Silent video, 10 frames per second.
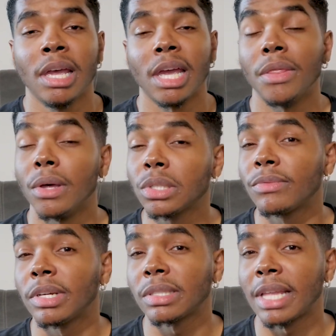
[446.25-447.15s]
And those
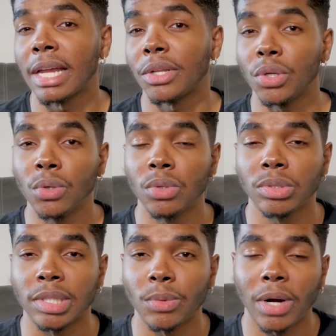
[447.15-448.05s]
of us that
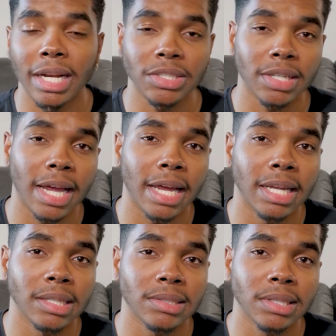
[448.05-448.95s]
use the watch
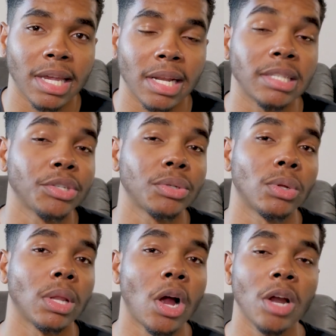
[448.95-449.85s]
as an
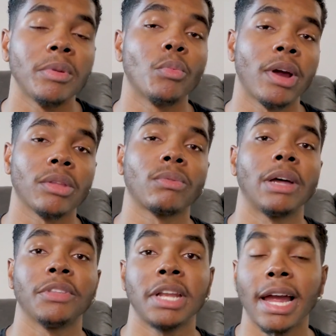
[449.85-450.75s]
additional alarm and wear it
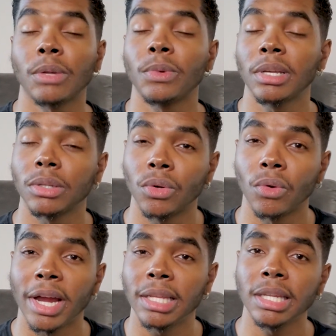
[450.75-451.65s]
throughout the night, we could
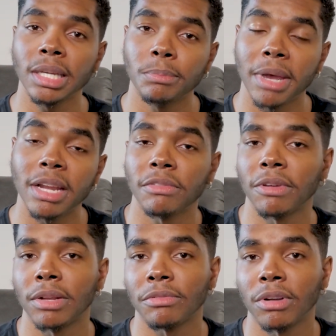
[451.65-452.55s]
greatly
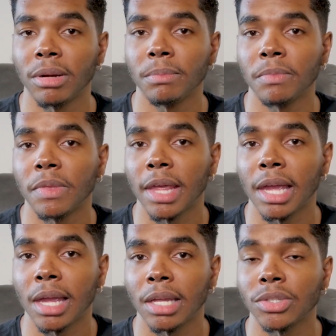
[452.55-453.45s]
benefit from
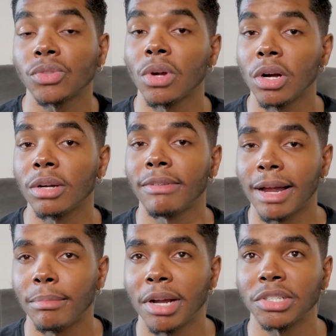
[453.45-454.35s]
a stronger
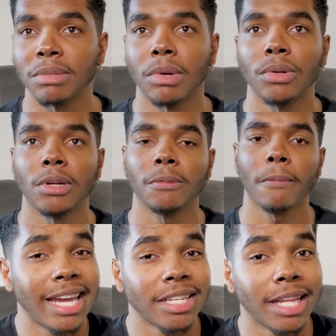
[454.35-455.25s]
vibration motor.
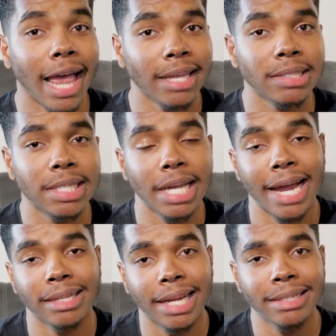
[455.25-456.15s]
And lastly,
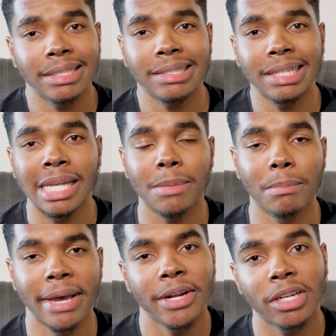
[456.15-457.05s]
I'd like to see
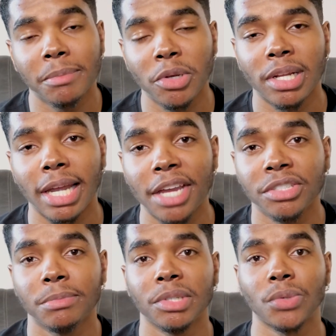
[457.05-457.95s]
better
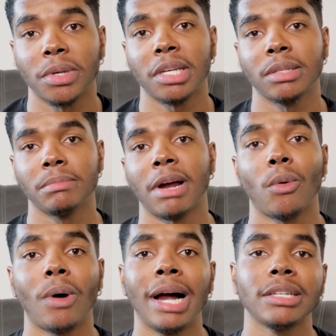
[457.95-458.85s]
communication between my
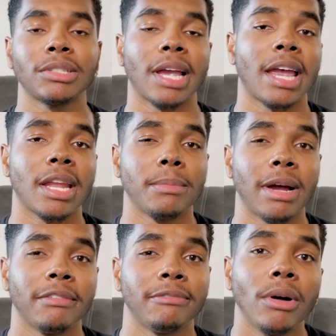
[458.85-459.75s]
watch and
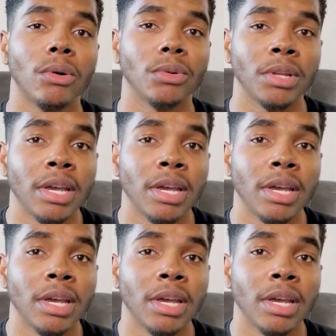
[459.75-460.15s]
my phone.